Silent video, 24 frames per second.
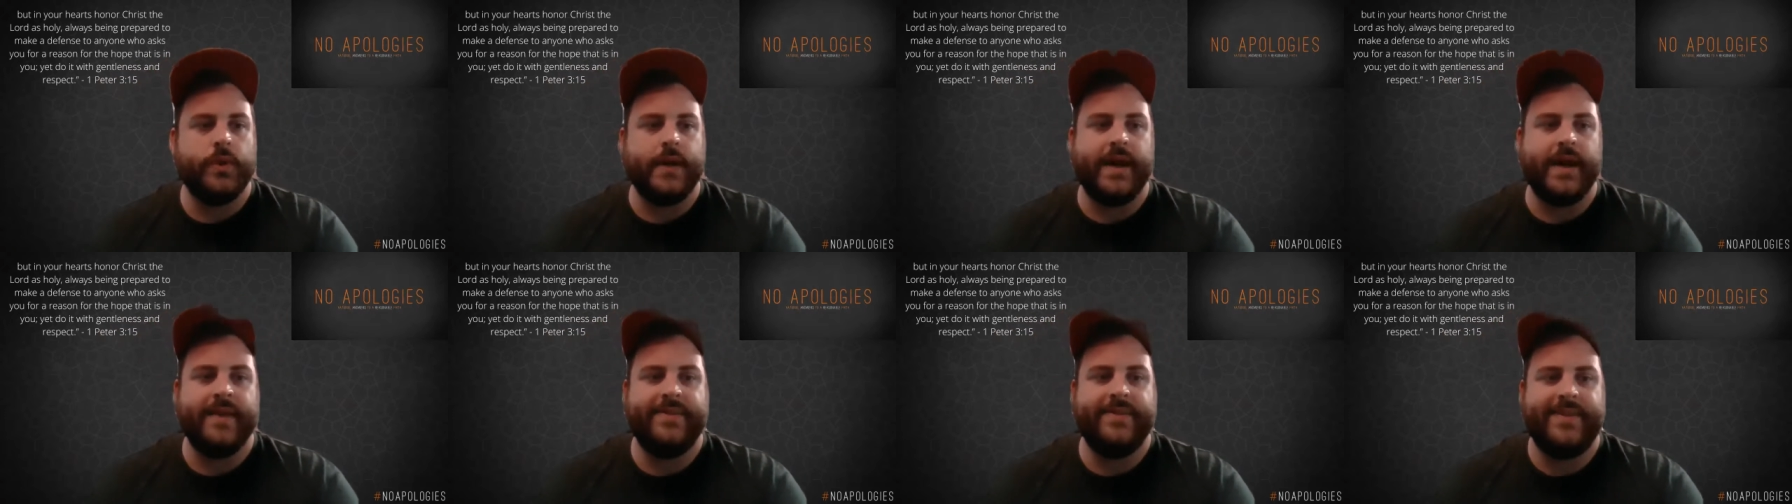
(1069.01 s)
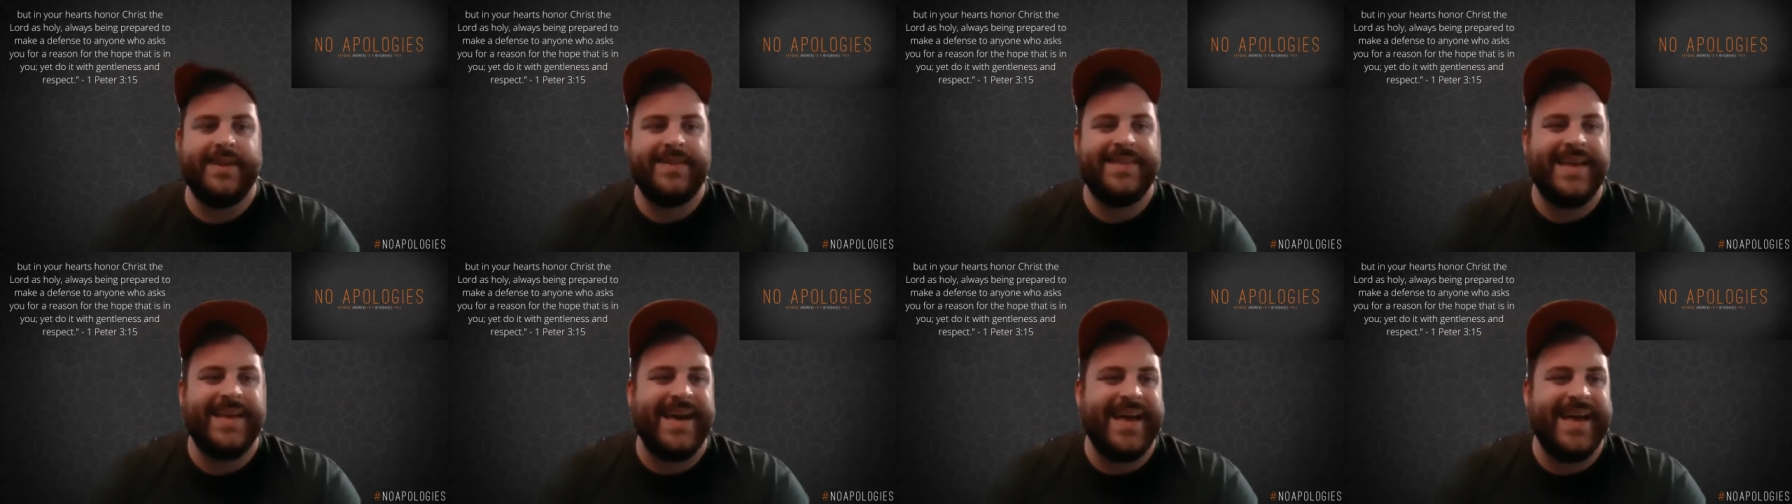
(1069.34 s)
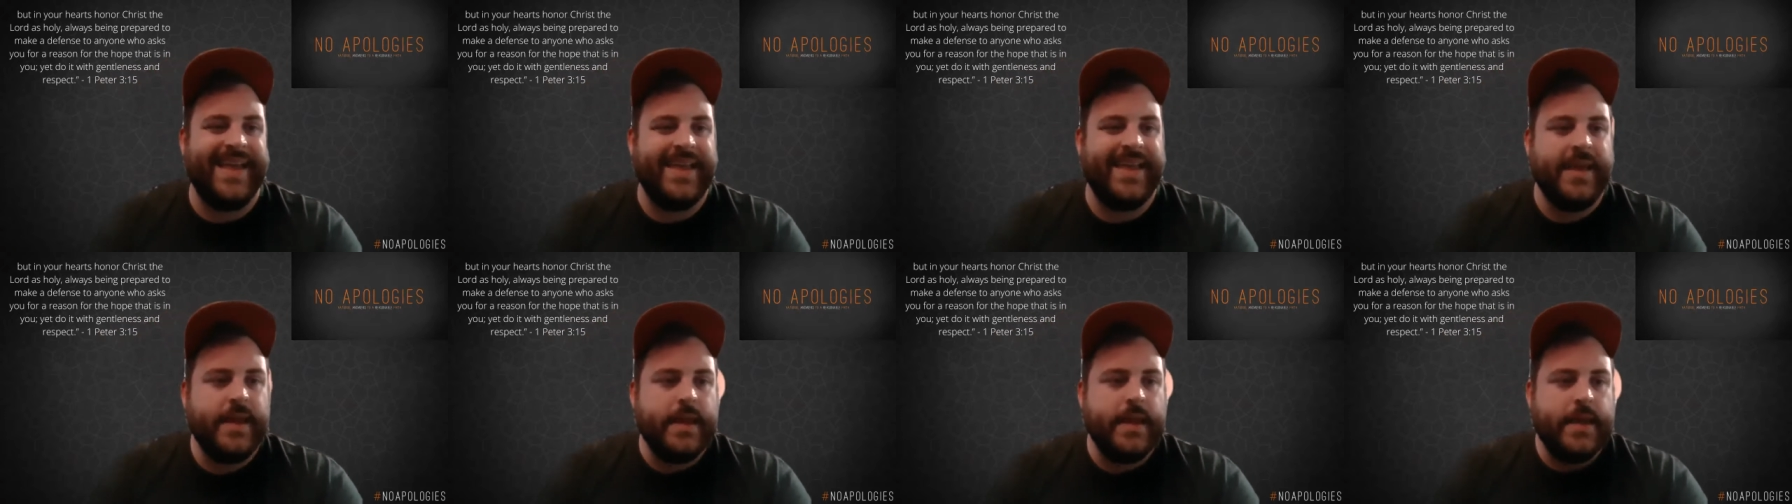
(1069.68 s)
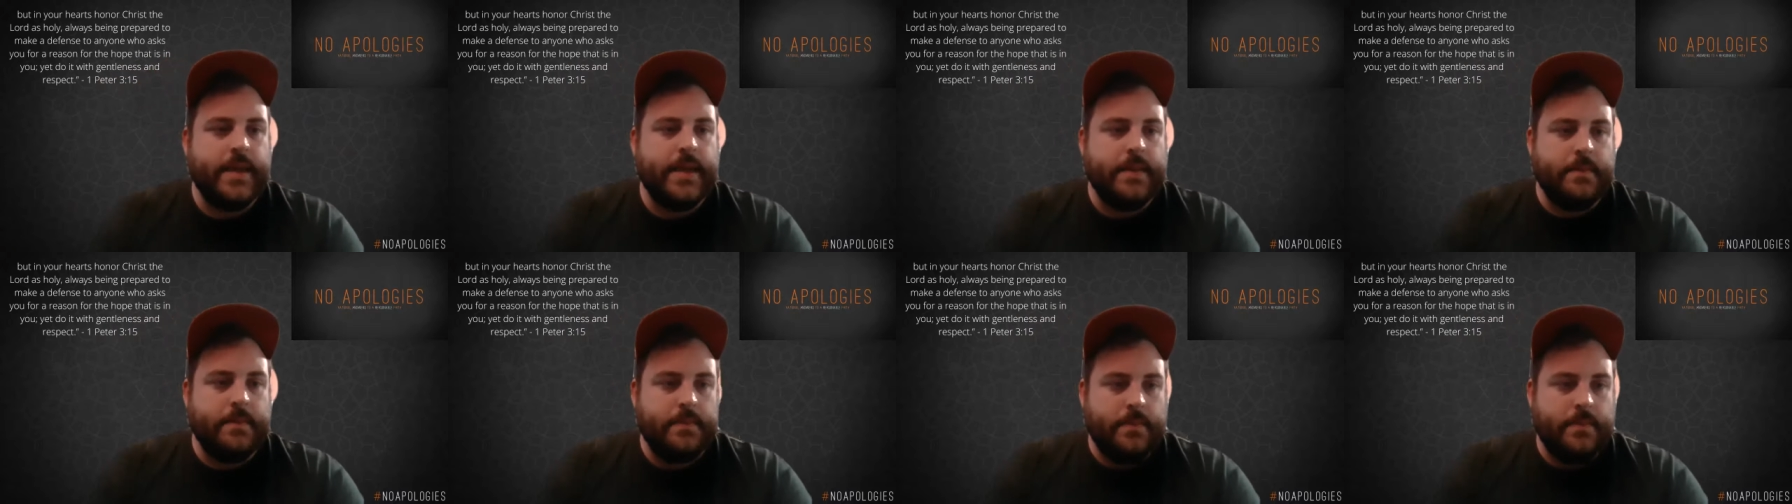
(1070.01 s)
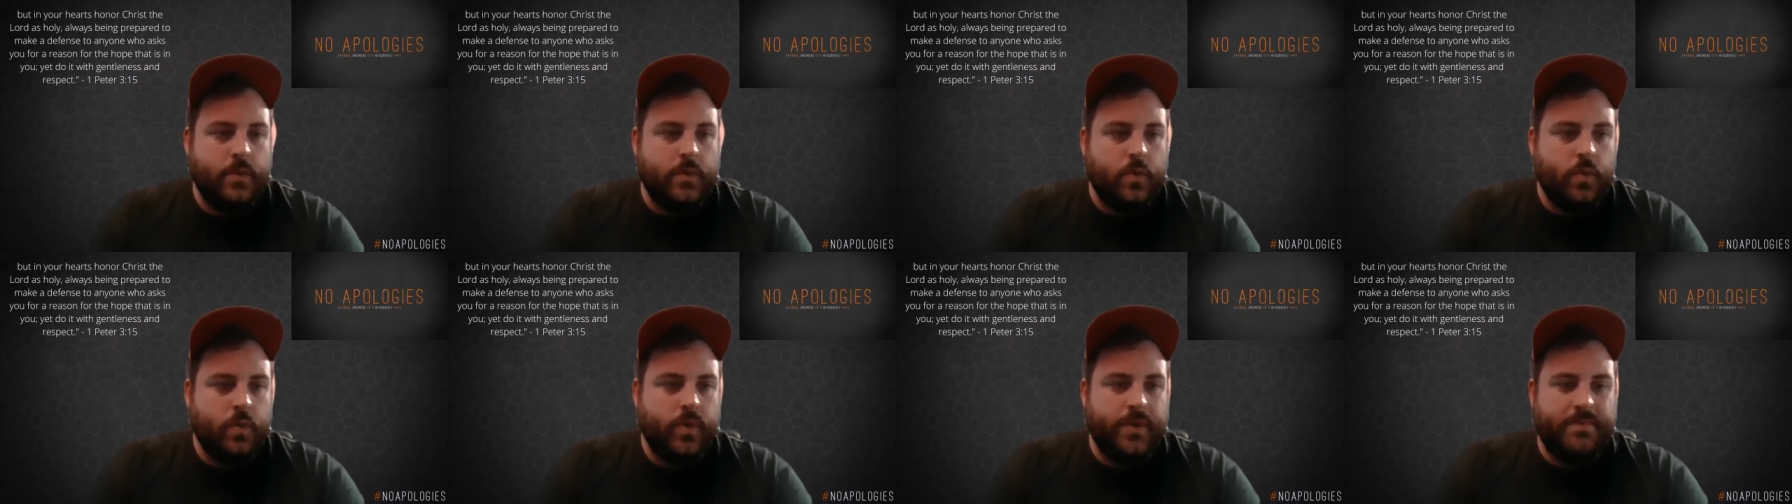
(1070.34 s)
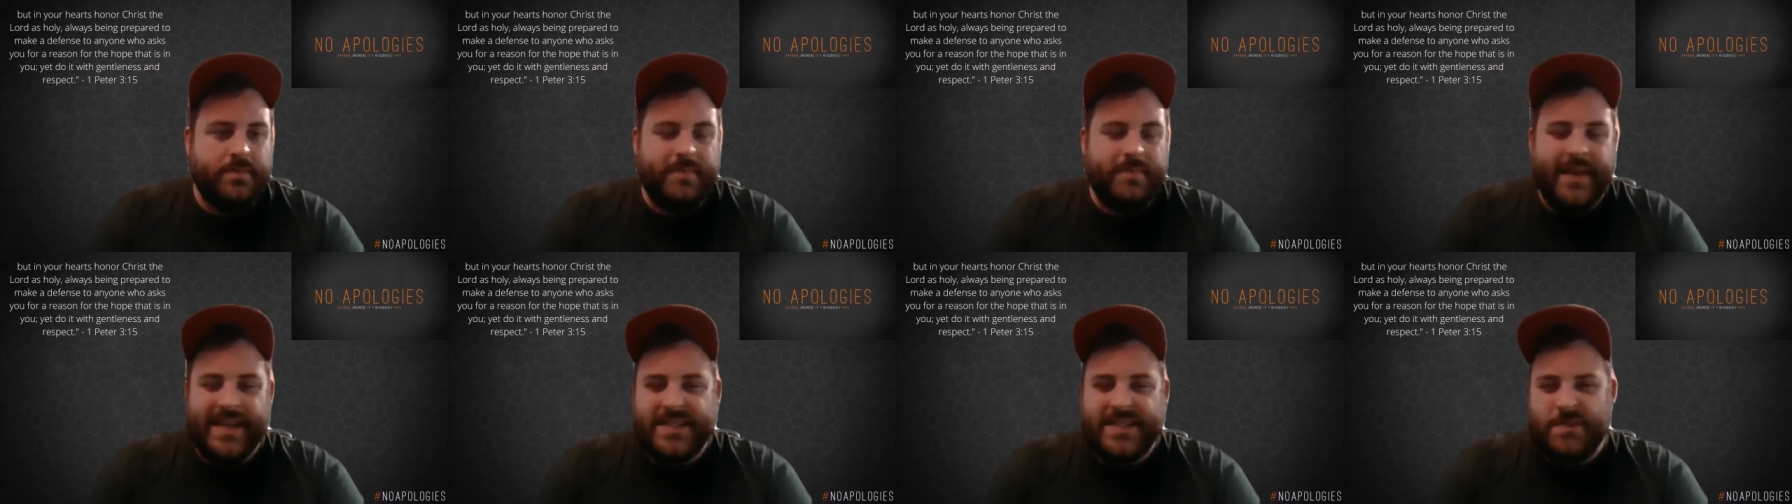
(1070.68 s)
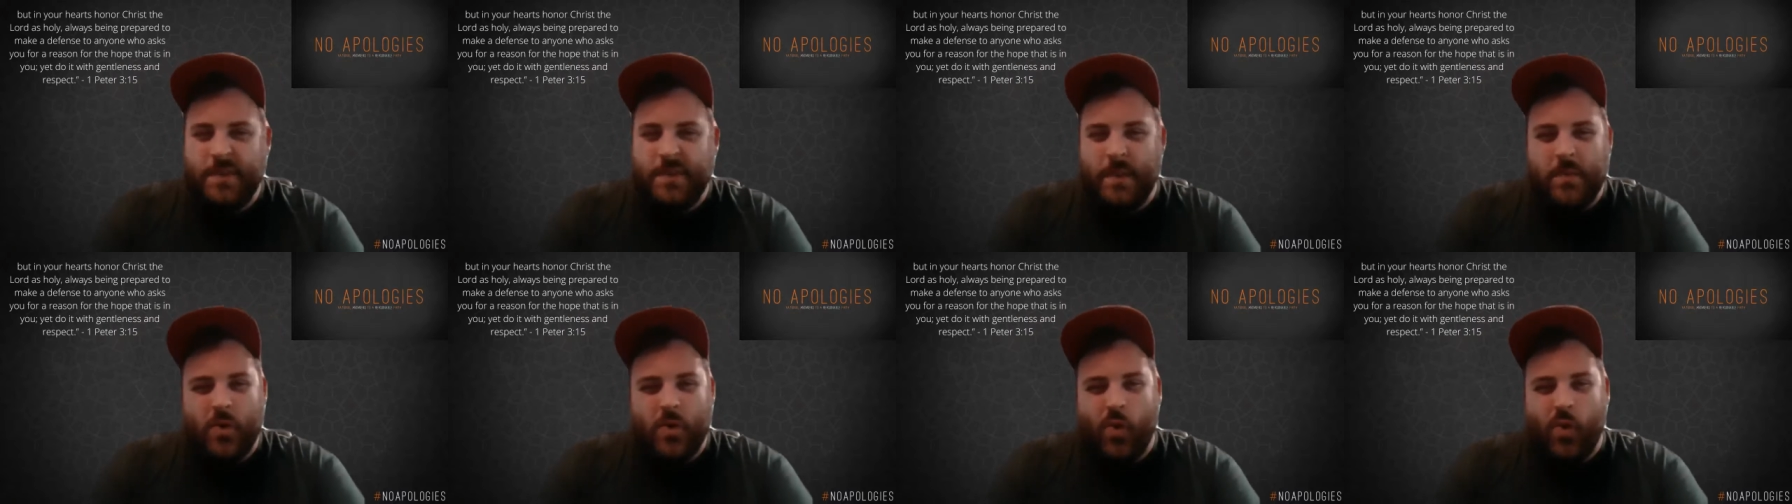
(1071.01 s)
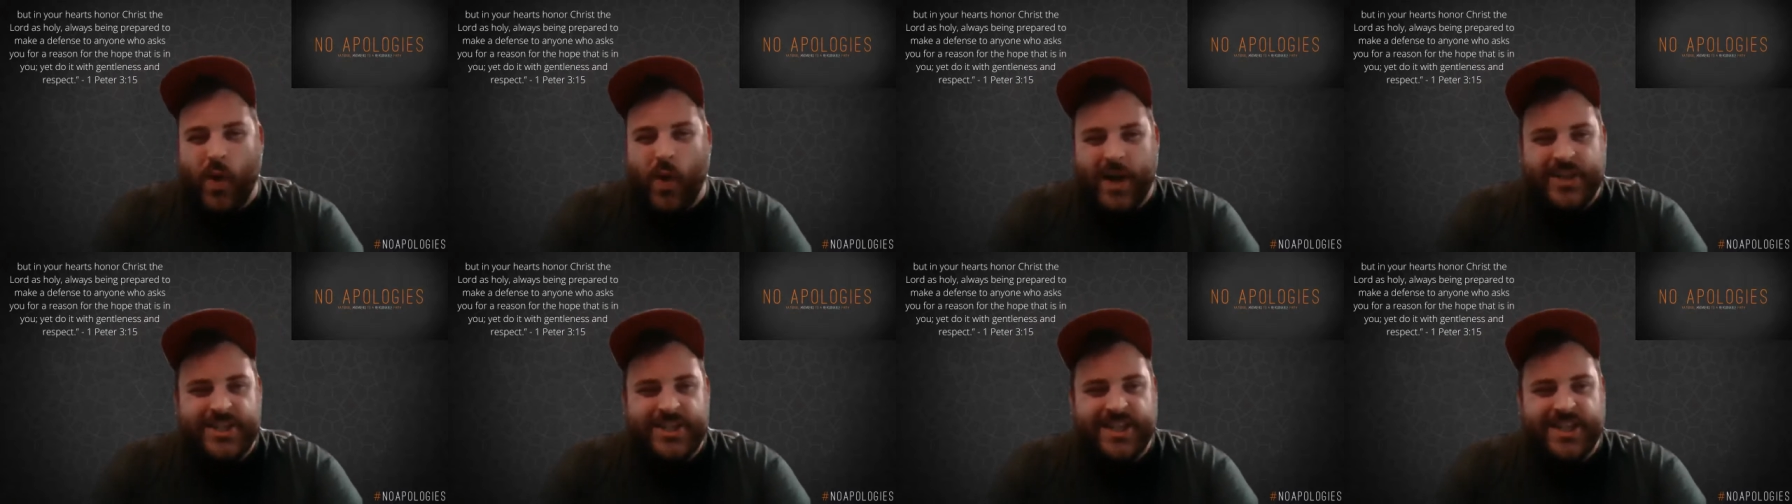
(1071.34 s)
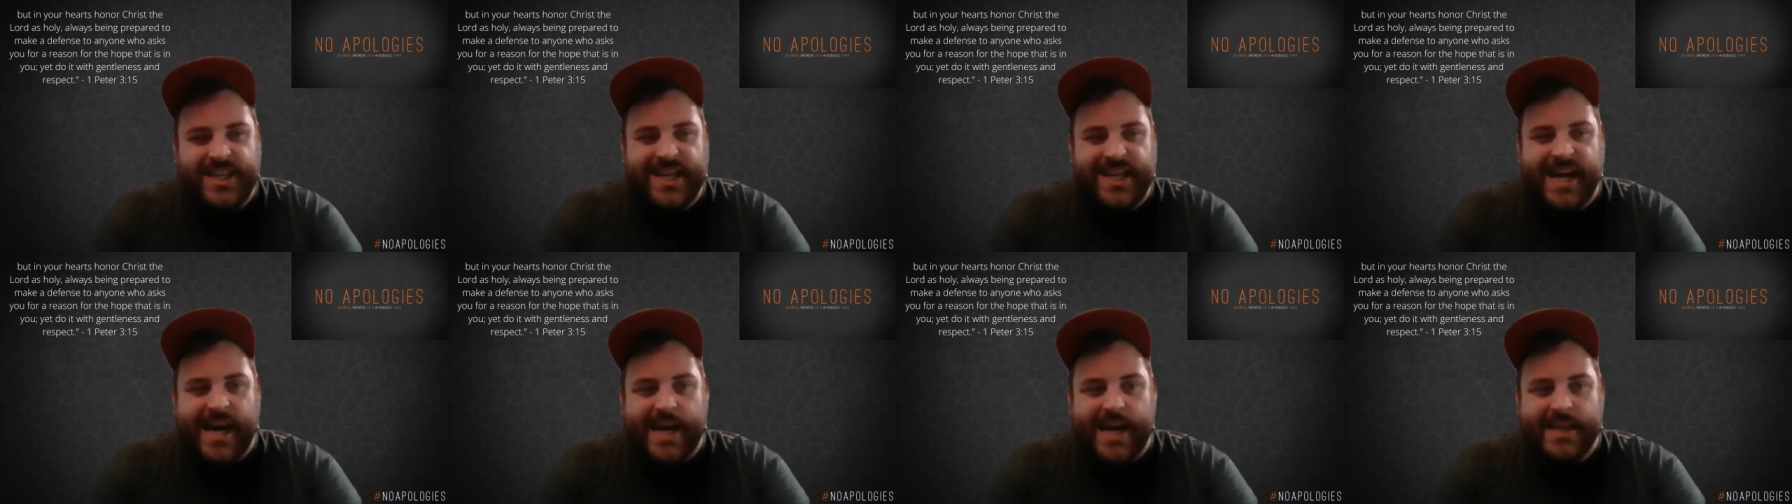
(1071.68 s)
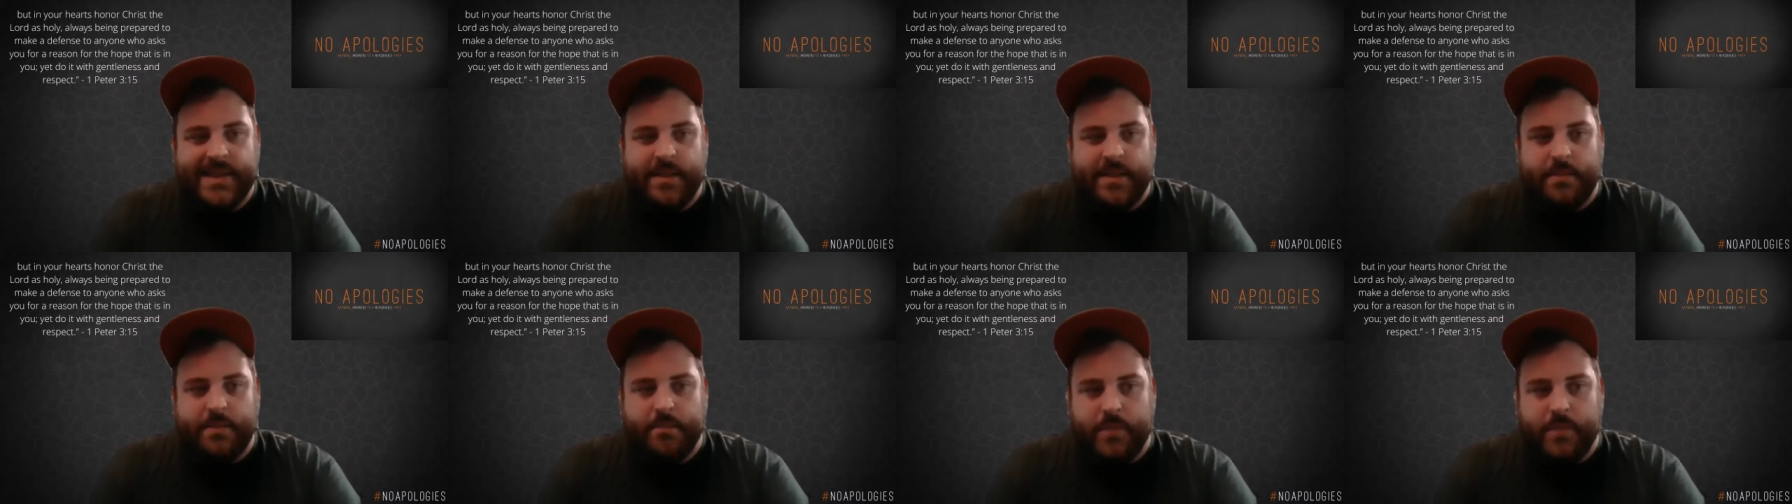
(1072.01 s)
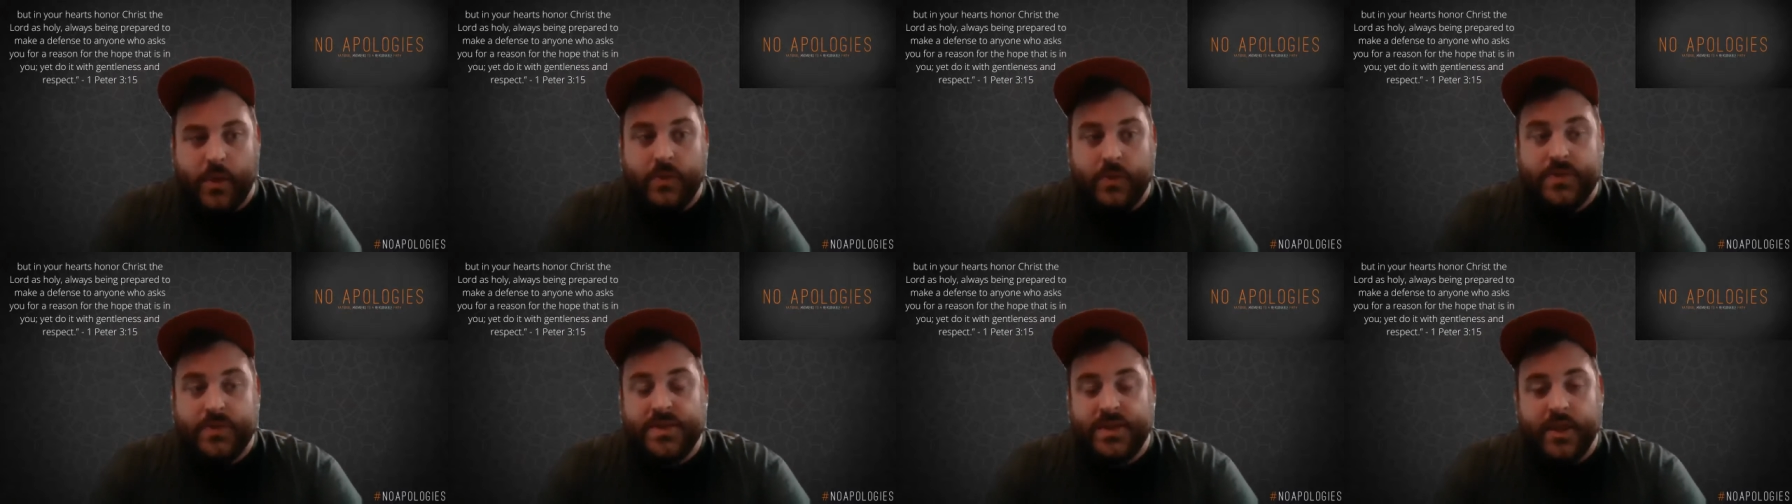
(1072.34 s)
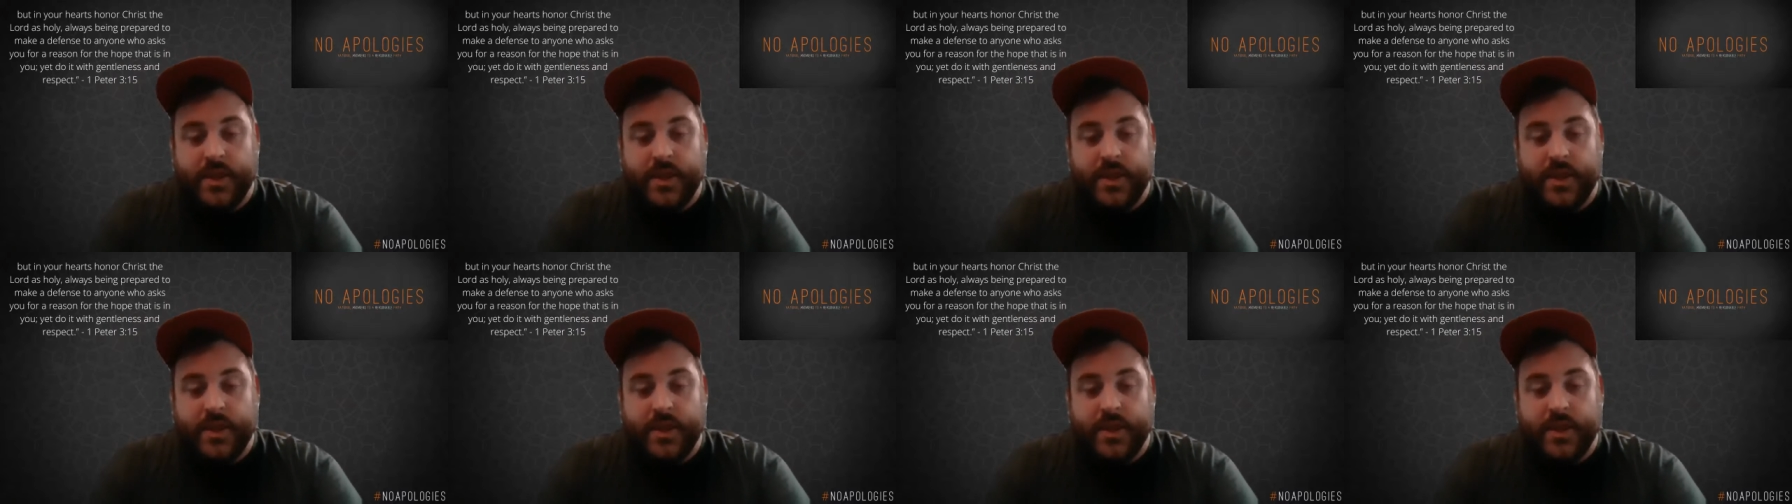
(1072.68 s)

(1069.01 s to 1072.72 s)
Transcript: I think that what makes people question God the most,